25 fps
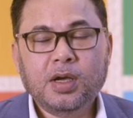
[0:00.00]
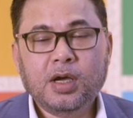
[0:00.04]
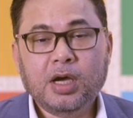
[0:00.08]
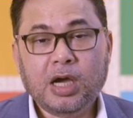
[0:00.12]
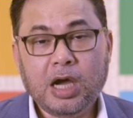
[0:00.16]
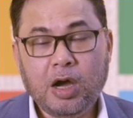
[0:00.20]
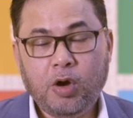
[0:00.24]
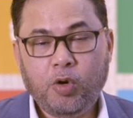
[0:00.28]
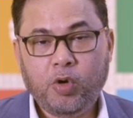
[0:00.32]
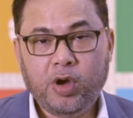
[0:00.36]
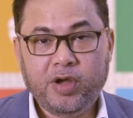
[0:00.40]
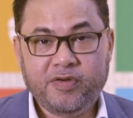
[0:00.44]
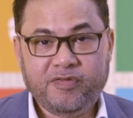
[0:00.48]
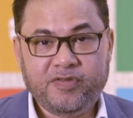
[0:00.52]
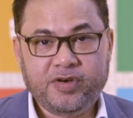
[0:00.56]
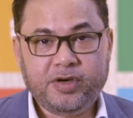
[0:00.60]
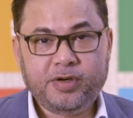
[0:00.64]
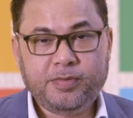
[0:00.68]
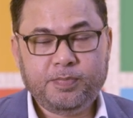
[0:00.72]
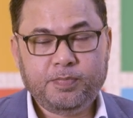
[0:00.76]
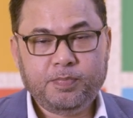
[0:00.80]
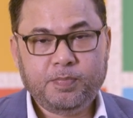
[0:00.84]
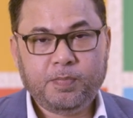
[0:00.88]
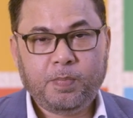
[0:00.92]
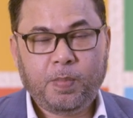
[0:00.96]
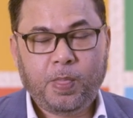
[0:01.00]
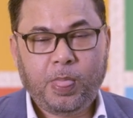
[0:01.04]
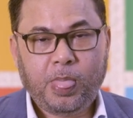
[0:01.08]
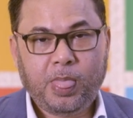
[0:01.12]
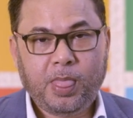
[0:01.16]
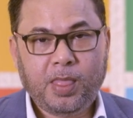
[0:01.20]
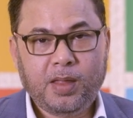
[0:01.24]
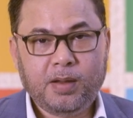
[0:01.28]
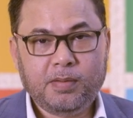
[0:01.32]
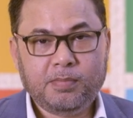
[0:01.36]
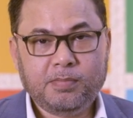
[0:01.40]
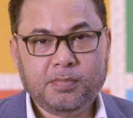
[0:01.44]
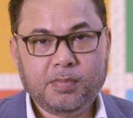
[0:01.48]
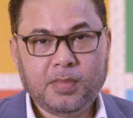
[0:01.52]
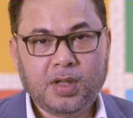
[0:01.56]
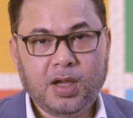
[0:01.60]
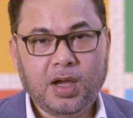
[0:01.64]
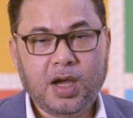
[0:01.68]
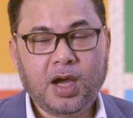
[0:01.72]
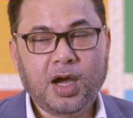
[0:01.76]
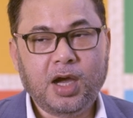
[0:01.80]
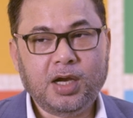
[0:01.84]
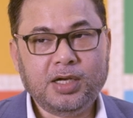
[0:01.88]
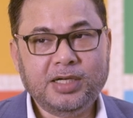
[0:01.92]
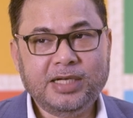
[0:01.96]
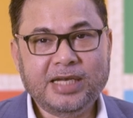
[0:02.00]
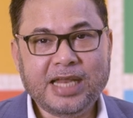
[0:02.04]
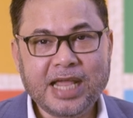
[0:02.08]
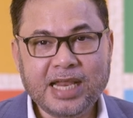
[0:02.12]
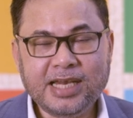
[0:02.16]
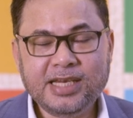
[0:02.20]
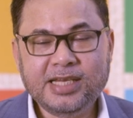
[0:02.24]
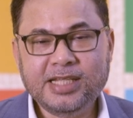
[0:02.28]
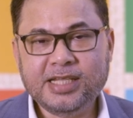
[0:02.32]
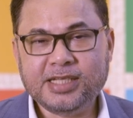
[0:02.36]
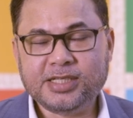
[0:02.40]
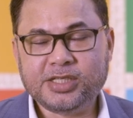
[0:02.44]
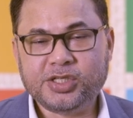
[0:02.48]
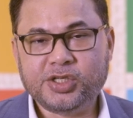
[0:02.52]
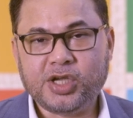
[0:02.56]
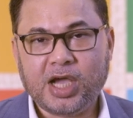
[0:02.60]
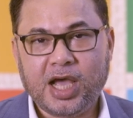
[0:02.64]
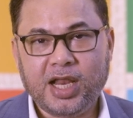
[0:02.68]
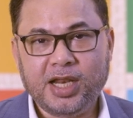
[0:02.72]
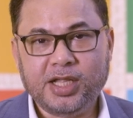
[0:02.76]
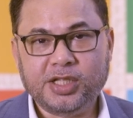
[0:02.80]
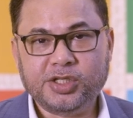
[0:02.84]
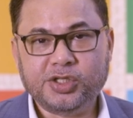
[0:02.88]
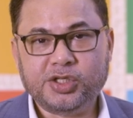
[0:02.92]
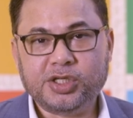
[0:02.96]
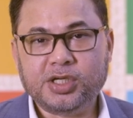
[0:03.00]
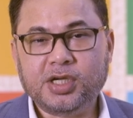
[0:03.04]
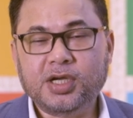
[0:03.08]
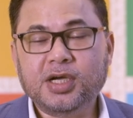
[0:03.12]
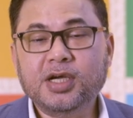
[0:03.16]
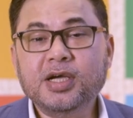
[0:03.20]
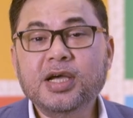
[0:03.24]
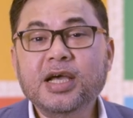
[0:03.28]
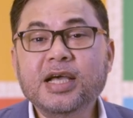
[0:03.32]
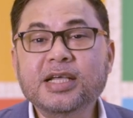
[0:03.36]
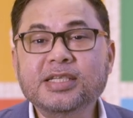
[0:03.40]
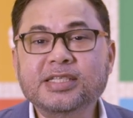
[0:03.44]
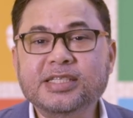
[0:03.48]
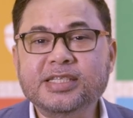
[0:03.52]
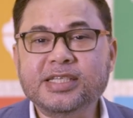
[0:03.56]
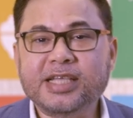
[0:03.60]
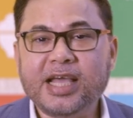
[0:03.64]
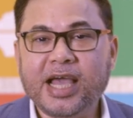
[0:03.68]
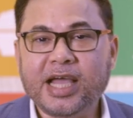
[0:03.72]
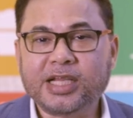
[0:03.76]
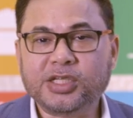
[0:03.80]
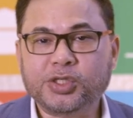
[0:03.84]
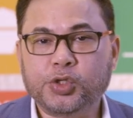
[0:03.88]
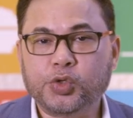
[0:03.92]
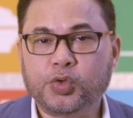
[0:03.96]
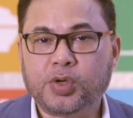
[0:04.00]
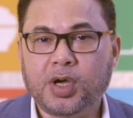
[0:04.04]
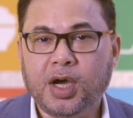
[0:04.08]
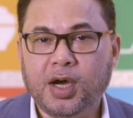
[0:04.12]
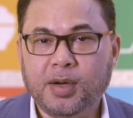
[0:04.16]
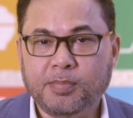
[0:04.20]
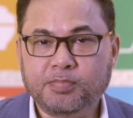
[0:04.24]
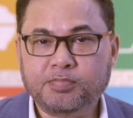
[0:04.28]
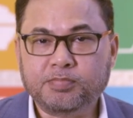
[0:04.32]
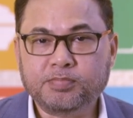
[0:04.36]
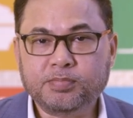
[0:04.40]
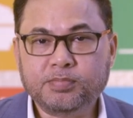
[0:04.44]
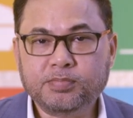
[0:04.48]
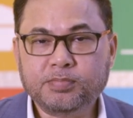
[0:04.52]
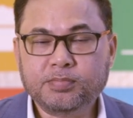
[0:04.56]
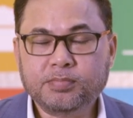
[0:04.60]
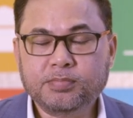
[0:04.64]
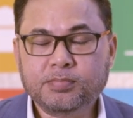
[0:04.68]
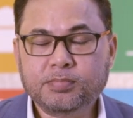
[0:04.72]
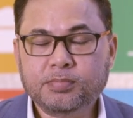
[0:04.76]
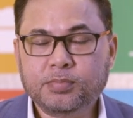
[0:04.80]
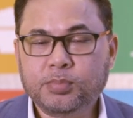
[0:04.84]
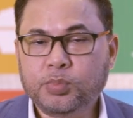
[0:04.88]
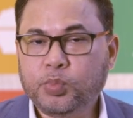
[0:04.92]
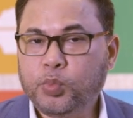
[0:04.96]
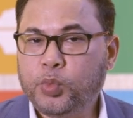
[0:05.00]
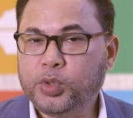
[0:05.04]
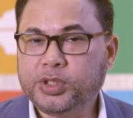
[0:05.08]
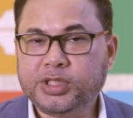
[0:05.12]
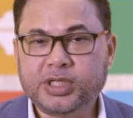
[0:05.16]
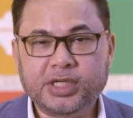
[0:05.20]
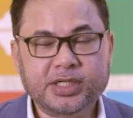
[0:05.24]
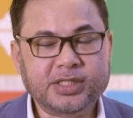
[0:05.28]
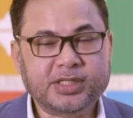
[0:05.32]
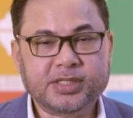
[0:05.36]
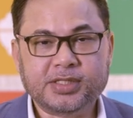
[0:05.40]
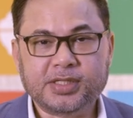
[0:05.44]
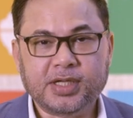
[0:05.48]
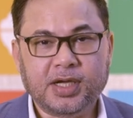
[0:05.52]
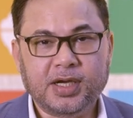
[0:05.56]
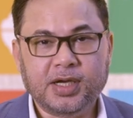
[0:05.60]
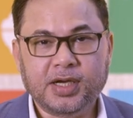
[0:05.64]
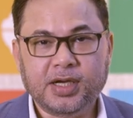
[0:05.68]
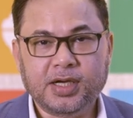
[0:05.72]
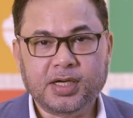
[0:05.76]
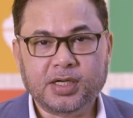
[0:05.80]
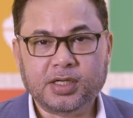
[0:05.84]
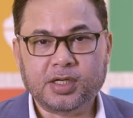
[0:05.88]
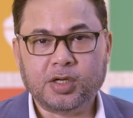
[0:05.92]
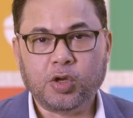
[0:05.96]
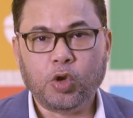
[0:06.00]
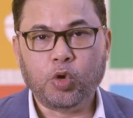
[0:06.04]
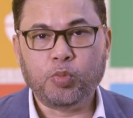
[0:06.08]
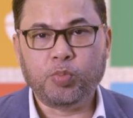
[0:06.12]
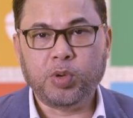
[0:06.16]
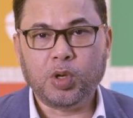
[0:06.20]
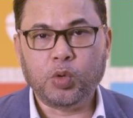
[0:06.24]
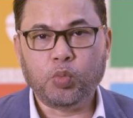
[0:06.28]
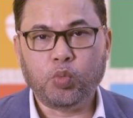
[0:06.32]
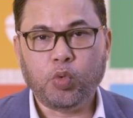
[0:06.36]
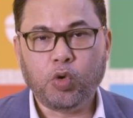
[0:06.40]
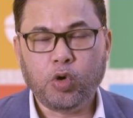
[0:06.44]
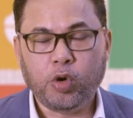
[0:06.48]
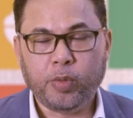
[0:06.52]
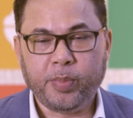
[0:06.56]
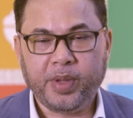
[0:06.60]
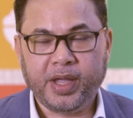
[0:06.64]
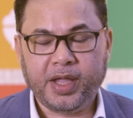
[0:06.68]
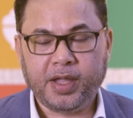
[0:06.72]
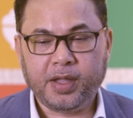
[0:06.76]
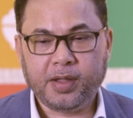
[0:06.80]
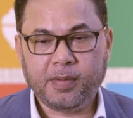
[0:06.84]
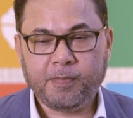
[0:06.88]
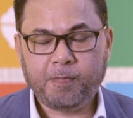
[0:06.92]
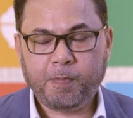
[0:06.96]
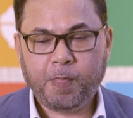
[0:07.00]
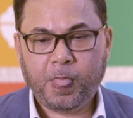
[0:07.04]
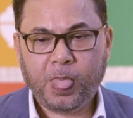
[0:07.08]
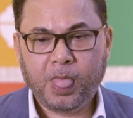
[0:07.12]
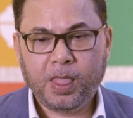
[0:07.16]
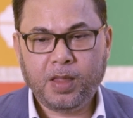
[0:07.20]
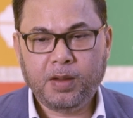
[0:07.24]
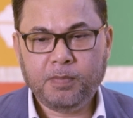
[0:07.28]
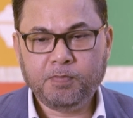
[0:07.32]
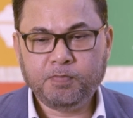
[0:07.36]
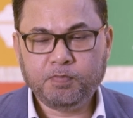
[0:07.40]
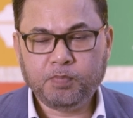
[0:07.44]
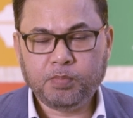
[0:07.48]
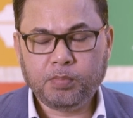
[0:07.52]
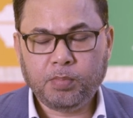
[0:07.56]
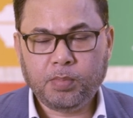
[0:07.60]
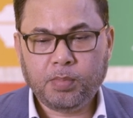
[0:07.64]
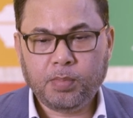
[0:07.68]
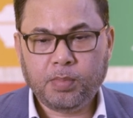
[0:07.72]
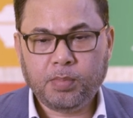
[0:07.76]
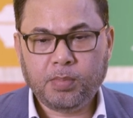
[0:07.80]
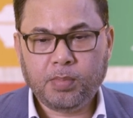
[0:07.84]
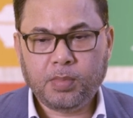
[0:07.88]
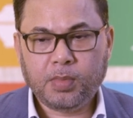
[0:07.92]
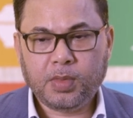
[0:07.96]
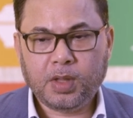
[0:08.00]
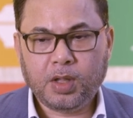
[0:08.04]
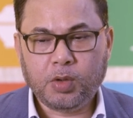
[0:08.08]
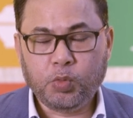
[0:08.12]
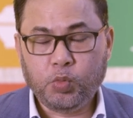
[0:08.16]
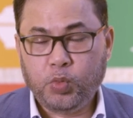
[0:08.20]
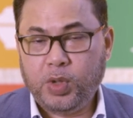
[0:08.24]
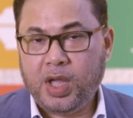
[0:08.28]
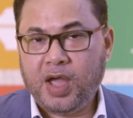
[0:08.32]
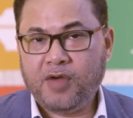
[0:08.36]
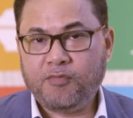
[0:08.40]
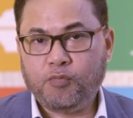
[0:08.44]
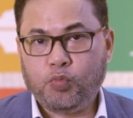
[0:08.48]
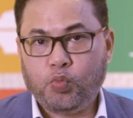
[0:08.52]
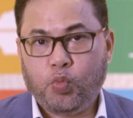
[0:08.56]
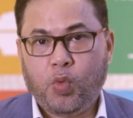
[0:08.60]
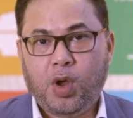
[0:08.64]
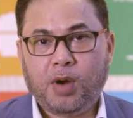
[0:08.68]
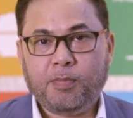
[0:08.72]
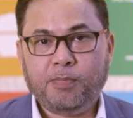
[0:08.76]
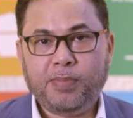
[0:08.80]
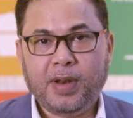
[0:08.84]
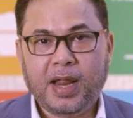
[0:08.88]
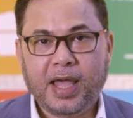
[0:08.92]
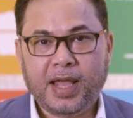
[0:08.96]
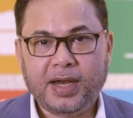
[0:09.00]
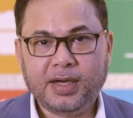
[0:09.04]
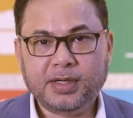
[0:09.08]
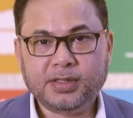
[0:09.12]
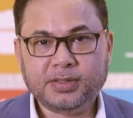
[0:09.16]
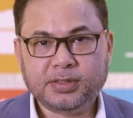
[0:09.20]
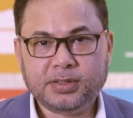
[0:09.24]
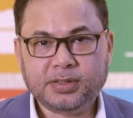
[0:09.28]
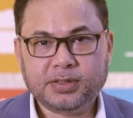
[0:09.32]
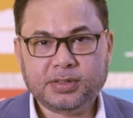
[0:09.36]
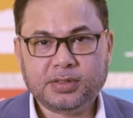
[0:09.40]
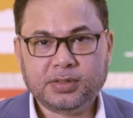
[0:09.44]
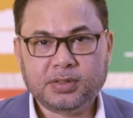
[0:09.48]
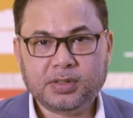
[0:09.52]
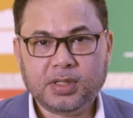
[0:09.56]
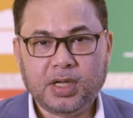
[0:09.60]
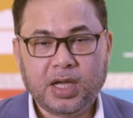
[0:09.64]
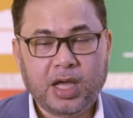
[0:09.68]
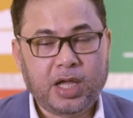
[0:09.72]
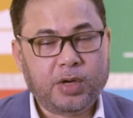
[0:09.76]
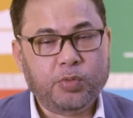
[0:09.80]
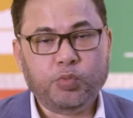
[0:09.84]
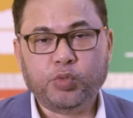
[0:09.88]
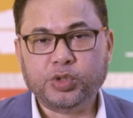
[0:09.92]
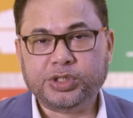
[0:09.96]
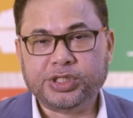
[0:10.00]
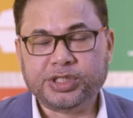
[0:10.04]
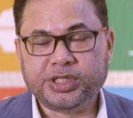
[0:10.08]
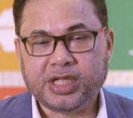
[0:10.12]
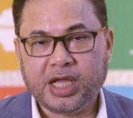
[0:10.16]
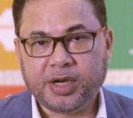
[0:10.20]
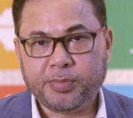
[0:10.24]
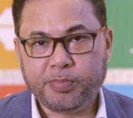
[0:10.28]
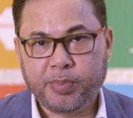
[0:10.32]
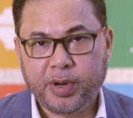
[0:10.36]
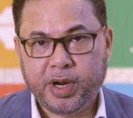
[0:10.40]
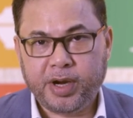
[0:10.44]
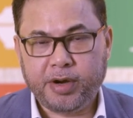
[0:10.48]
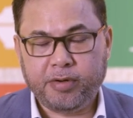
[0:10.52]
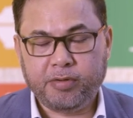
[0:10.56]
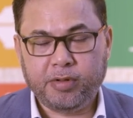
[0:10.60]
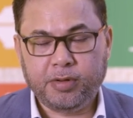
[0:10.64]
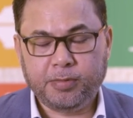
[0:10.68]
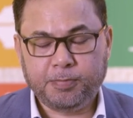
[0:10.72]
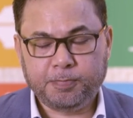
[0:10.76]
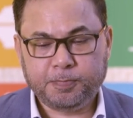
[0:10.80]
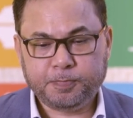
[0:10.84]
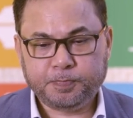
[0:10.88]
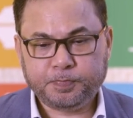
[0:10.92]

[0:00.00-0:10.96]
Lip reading: However, our deadliest challenge is yet to come, which is global warming. We have one planet, and which is at peril.